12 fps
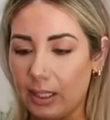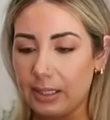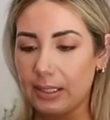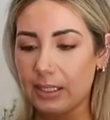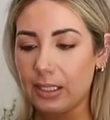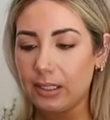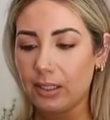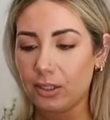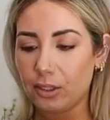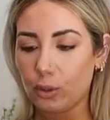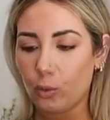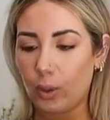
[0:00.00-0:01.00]
is this considered
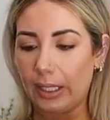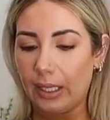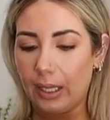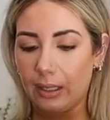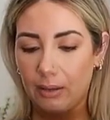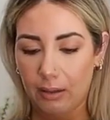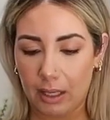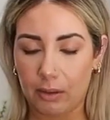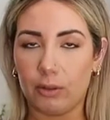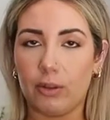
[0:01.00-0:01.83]
square neck i don't know